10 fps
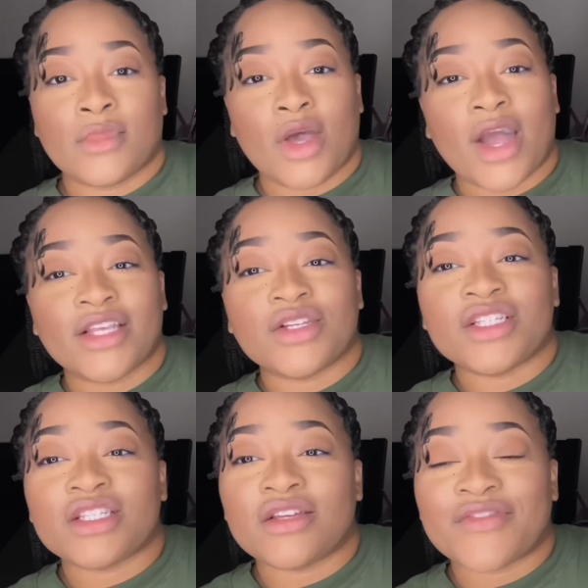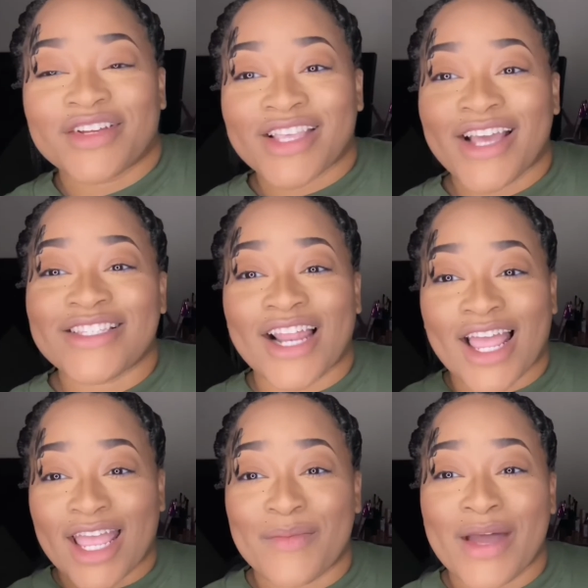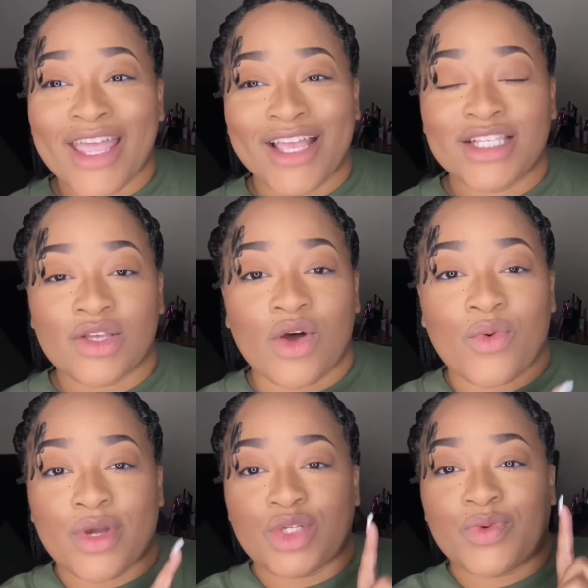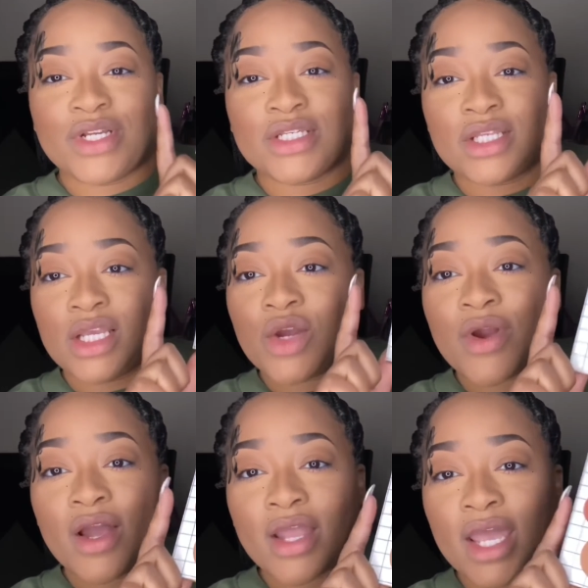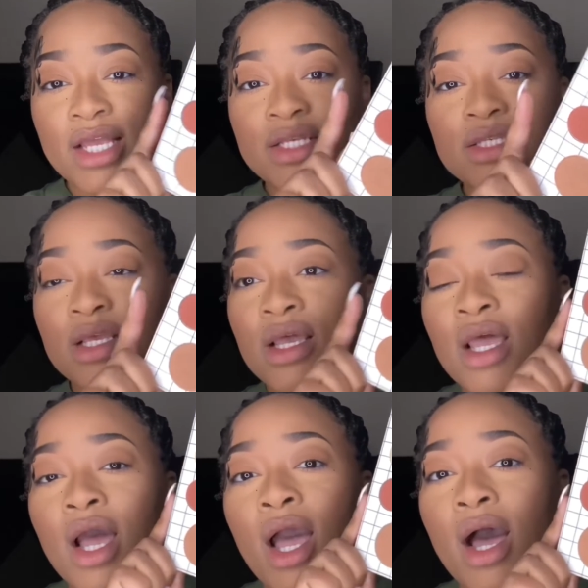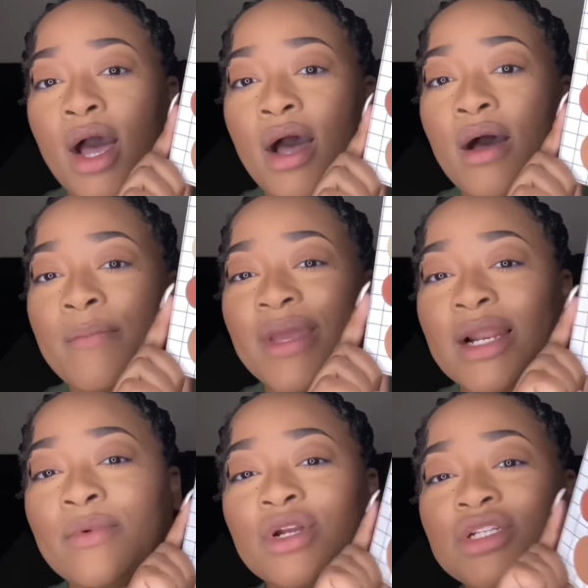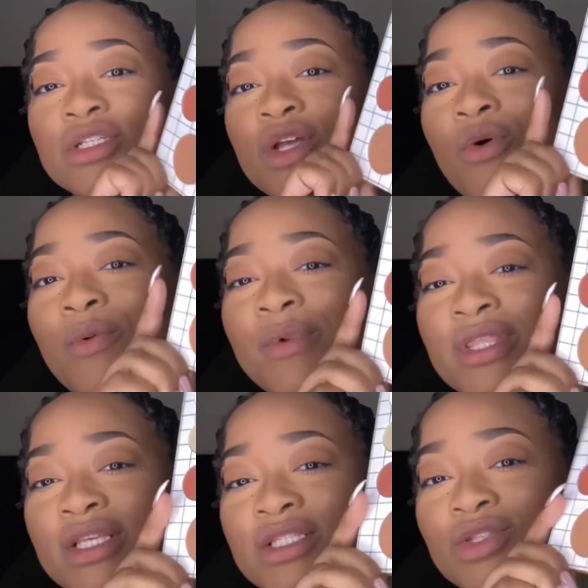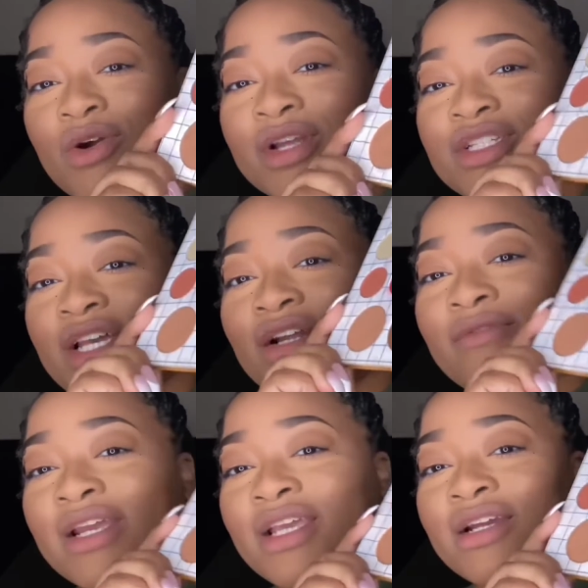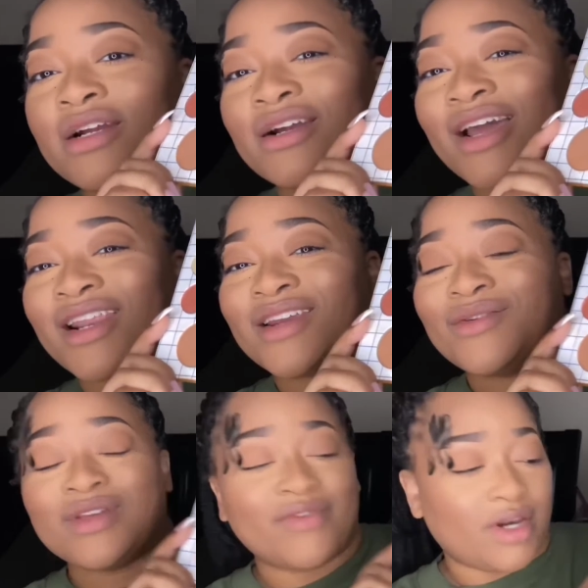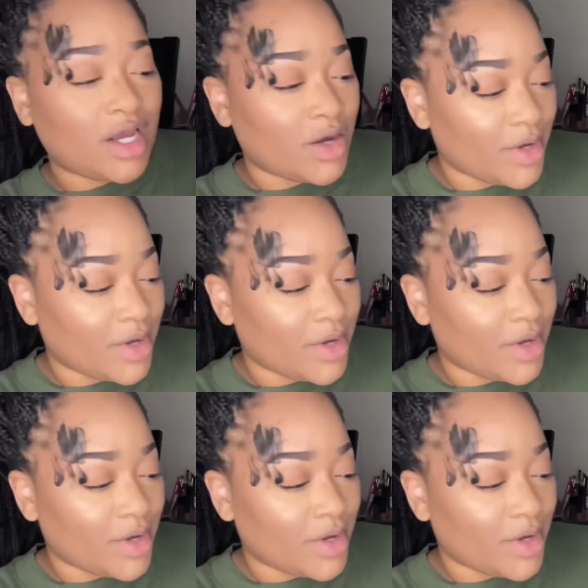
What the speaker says: Okay, so this is the first case that I could get my hands on, which was the crown case. And I'm going to just go in with this dark shadow right here. And I don't even know.